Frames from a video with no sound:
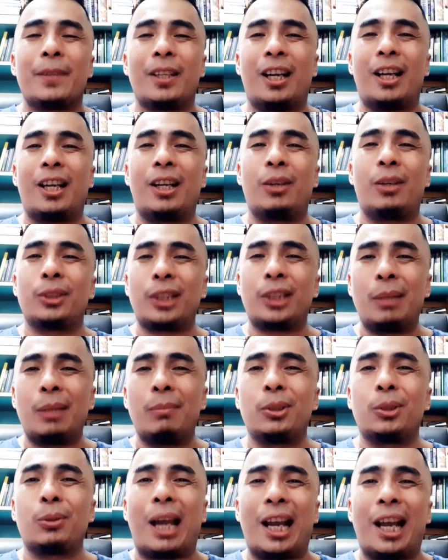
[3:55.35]
was able
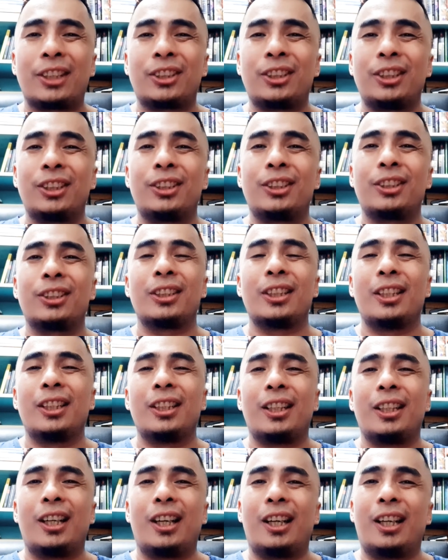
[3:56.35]
to access
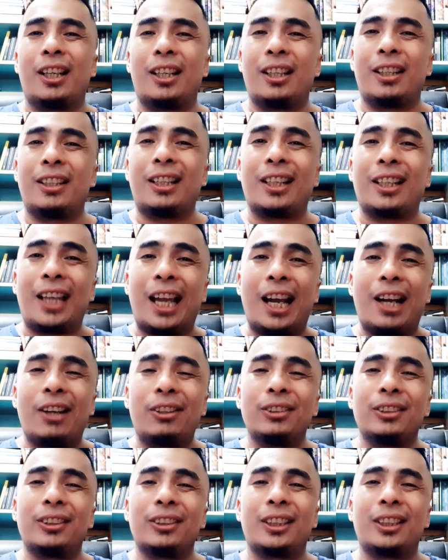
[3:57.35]
the
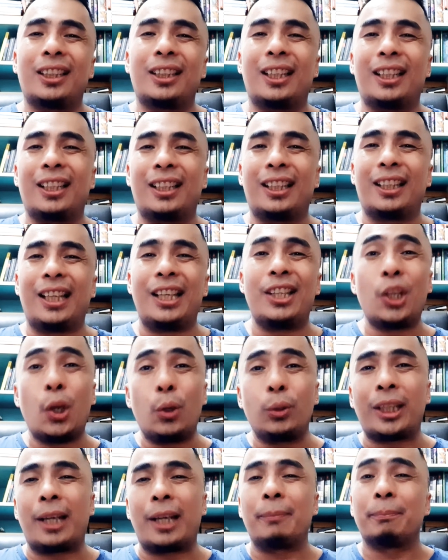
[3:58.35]
account in no
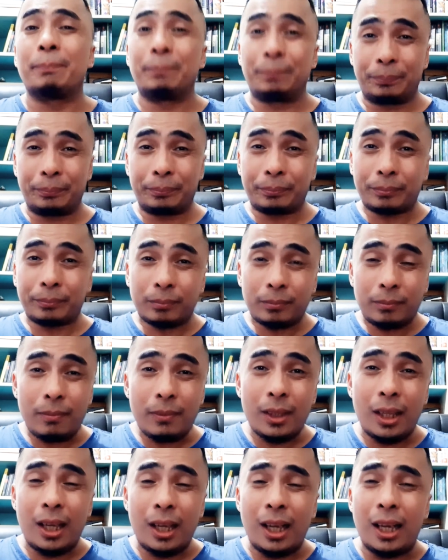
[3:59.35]
time.
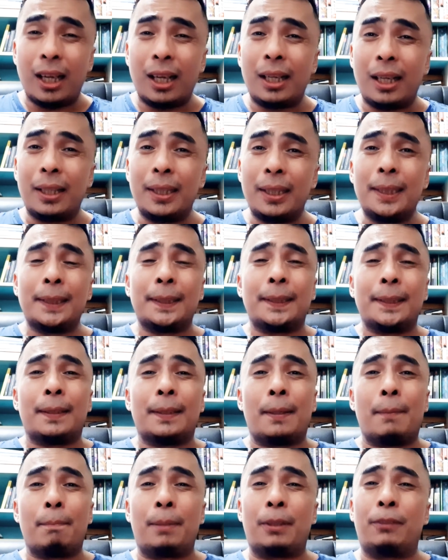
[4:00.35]
Uh,
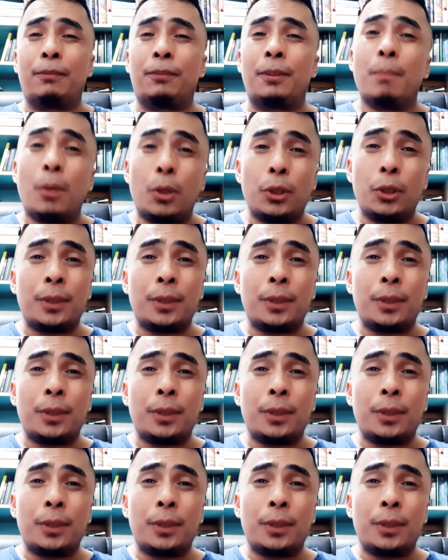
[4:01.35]
but for most